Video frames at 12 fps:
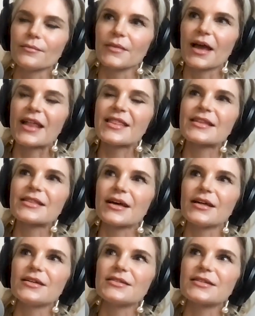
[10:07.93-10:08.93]
I think
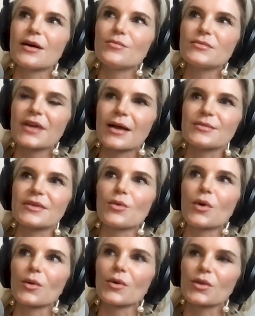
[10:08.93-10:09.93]
sometimes I
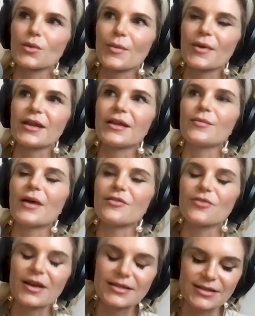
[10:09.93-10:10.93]
work with women, and my
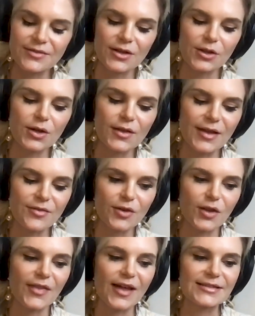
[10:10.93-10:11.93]
friends even included, they feel
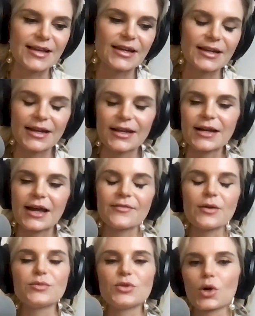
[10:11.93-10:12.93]
like that identity kind of
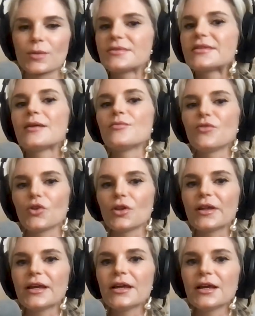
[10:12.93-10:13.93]
absorbs them
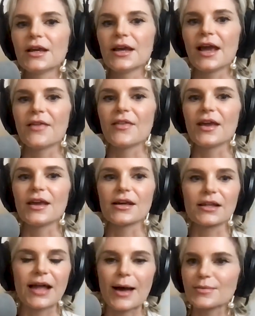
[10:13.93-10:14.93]
fully, and they
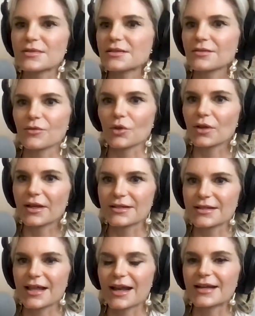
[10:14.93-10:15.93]
collapse fully
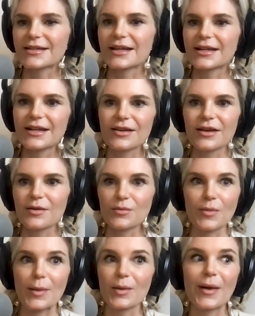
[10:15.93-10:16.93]
into that identity, and
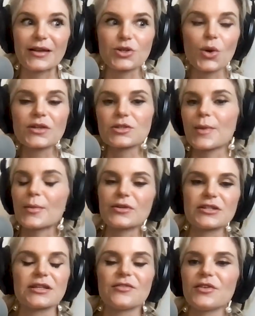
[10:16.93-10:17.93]
maybe by choice, or maybe
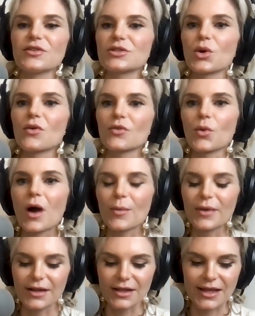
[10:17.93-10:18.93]
just it feels so
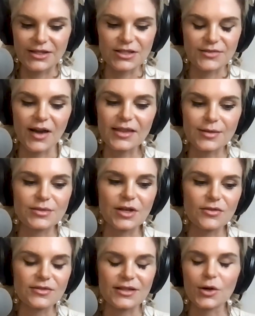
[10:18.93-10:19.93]
overwhelming, and they just find
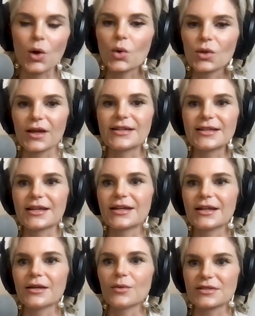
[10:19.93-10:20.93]
themselves that their only
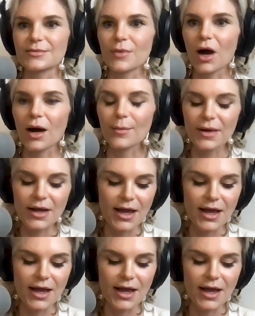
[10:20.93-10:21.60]
identity was mom.